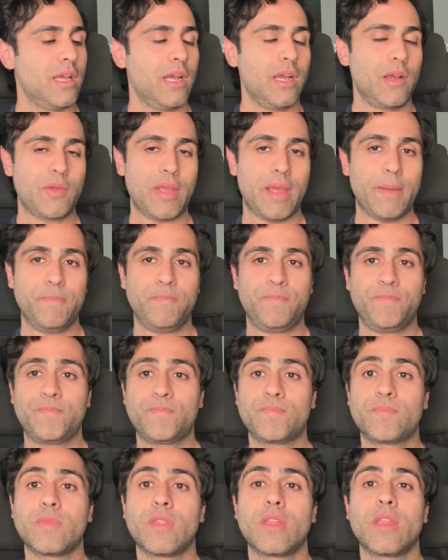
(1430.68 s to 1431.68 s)
Okay,
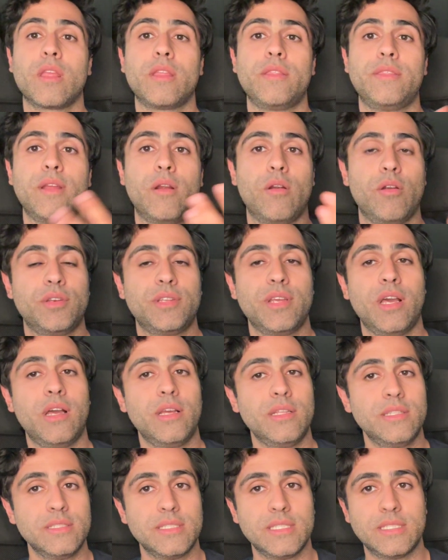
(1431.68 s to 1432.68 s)
there are
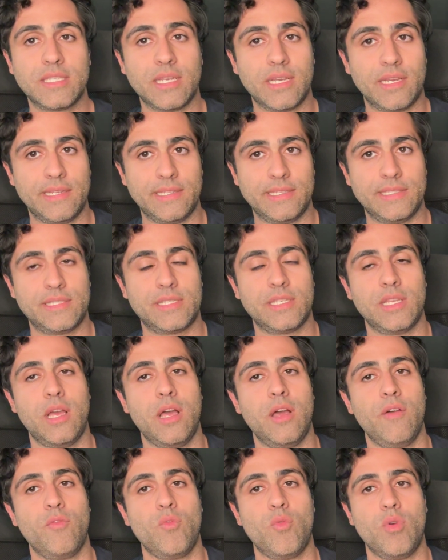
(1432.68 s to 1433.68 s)
tons and tons
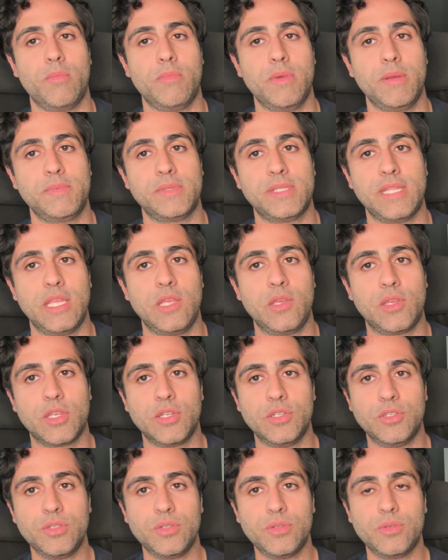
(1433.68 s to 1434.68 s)
of warm-ups that you
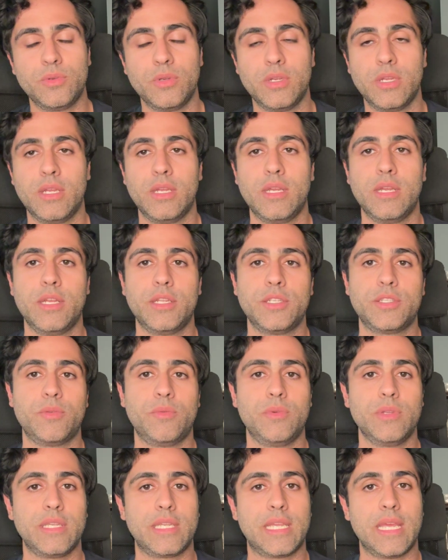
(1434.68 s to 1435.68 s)
can do to
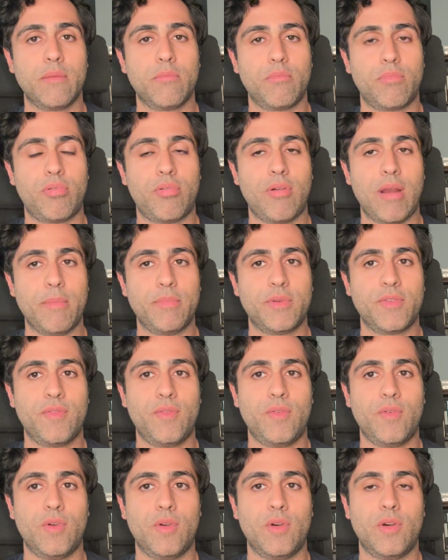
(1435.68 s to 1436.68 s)
really get prepped
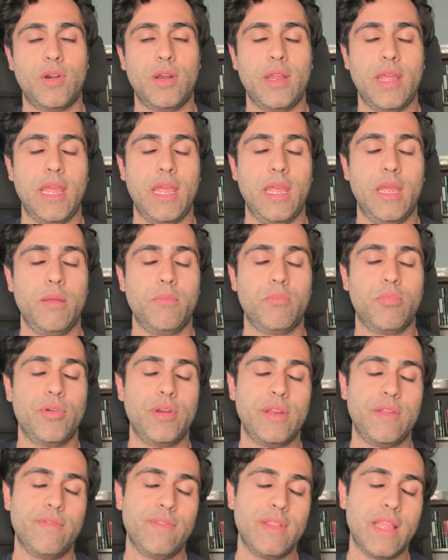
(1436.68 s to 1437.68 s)
for a
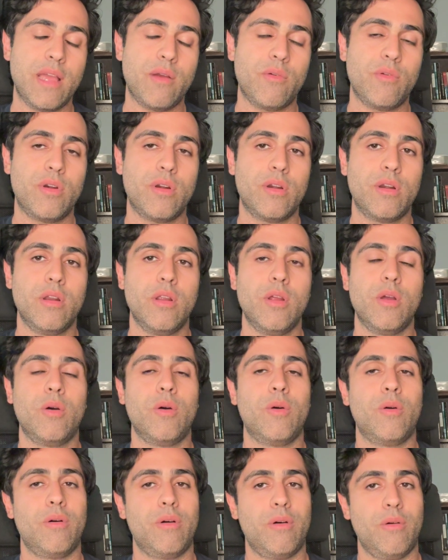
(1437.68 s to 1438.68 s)
pretty flower,
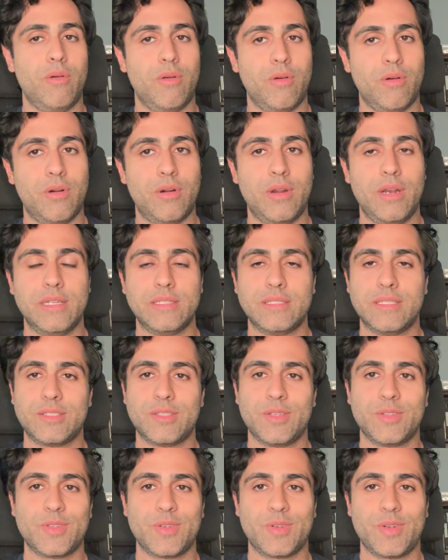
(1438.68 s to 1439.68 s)
or as it's
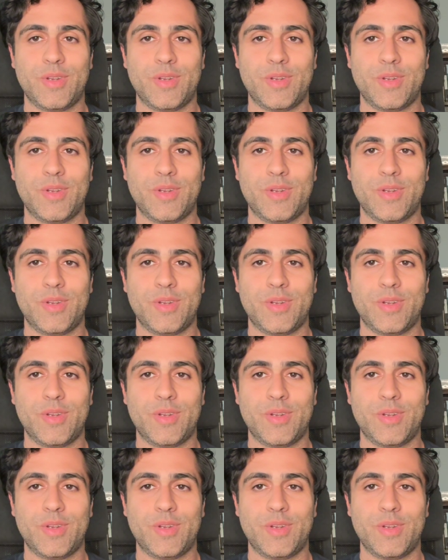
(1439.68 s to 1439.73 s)
also